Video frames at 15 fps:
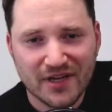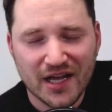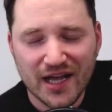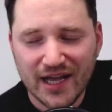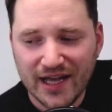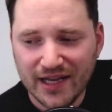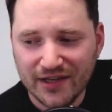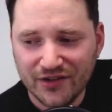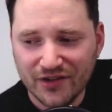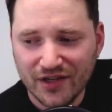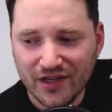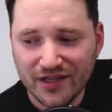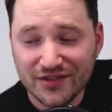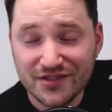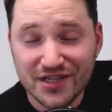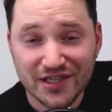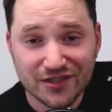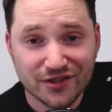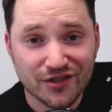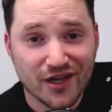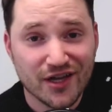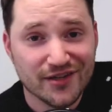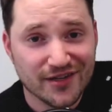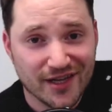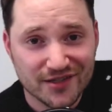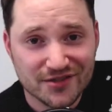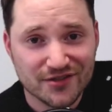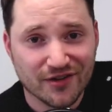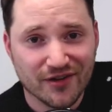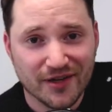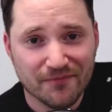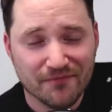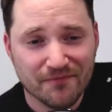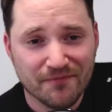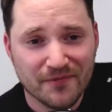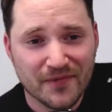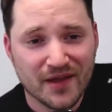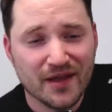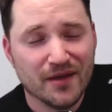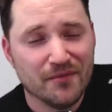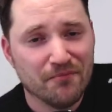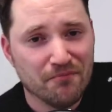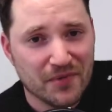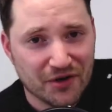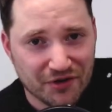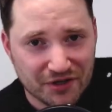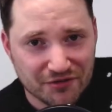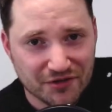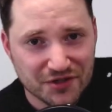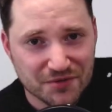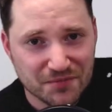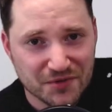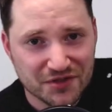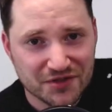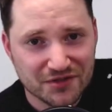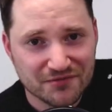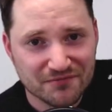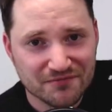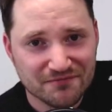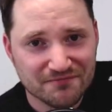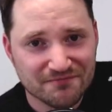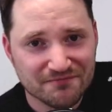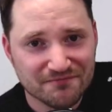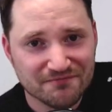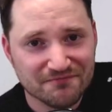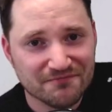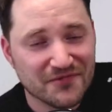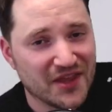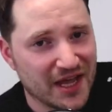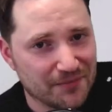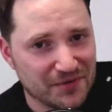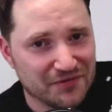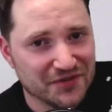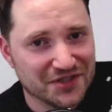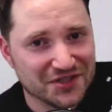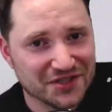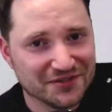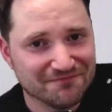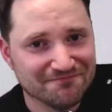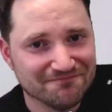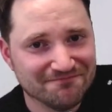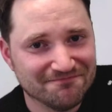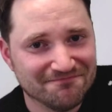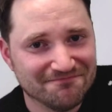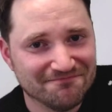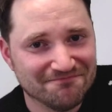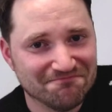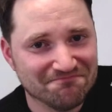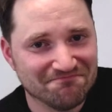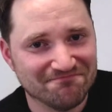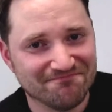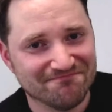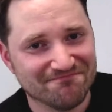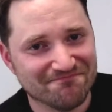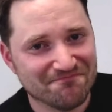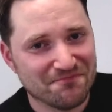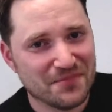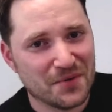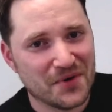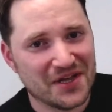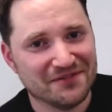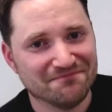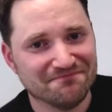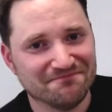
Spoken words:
And until next time, Merry Christmas and happy fishing. Bye-bye.